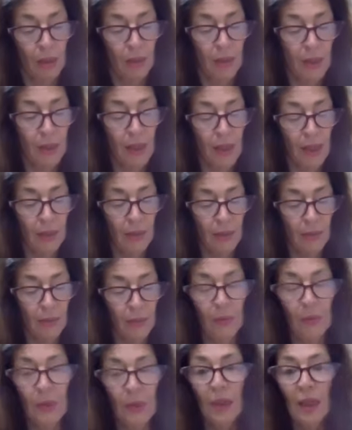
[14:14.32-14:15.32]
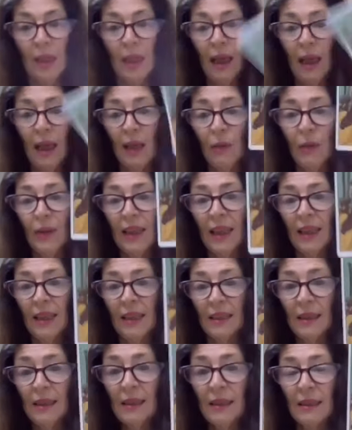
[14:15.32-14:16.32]
Now, here he
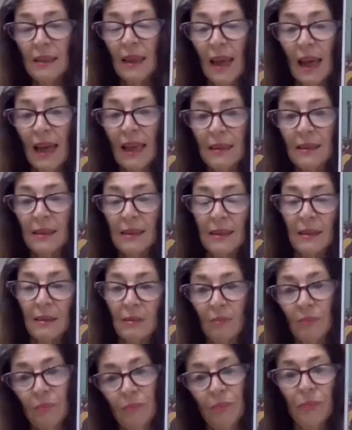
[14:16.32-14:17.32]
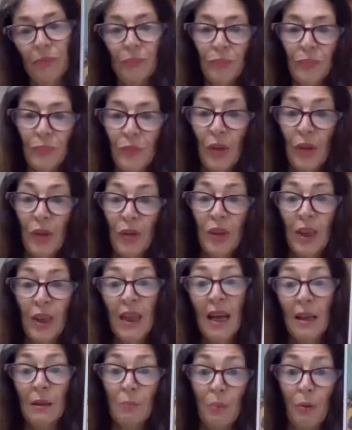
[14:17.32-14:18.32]
is as the
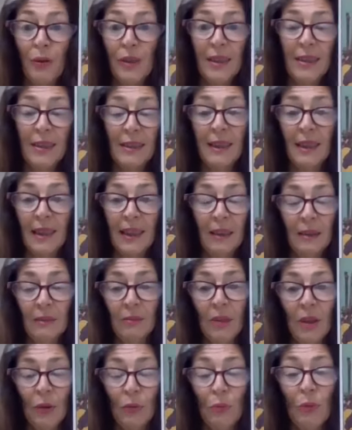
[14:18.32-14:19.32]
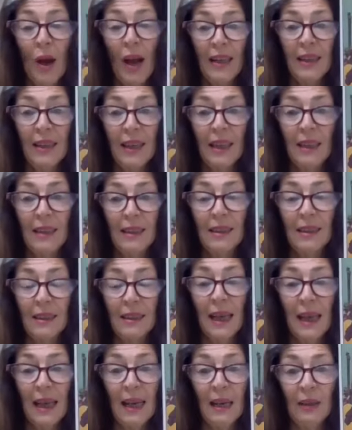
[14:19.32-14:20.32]
young princeling riding into
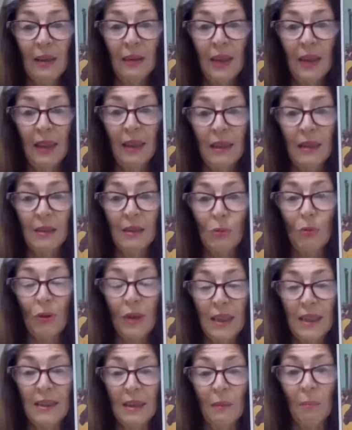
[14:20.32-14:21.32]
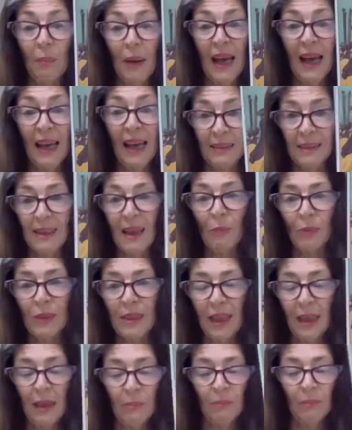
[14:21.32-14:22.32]
town in his recent past. That was
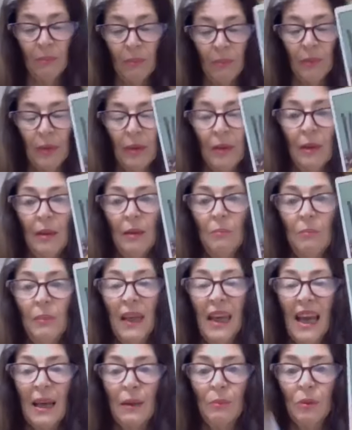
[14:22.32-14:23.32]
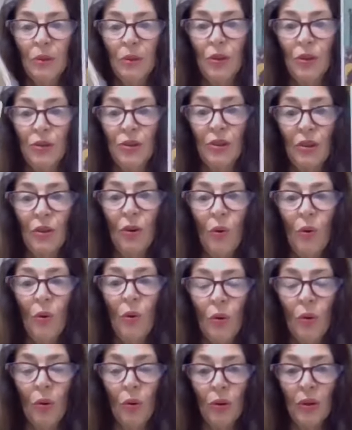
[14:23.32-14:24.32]
him being able to
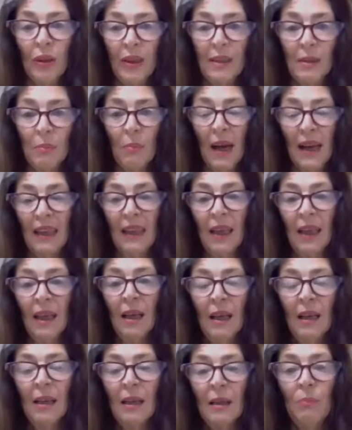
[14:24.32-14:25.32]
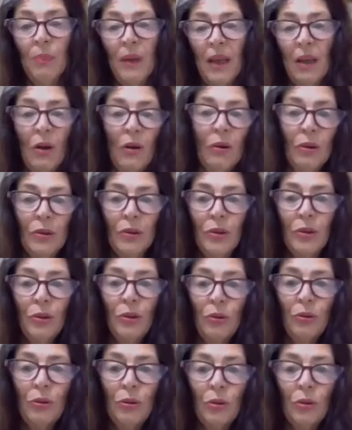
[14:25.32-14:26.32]
score all this money, because
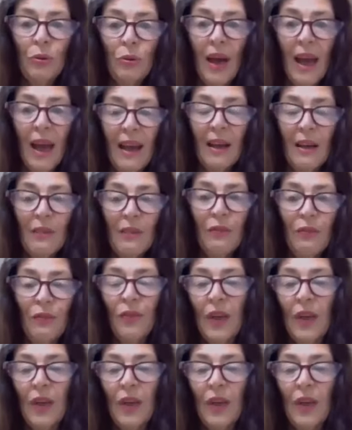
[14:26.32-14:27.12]
you do have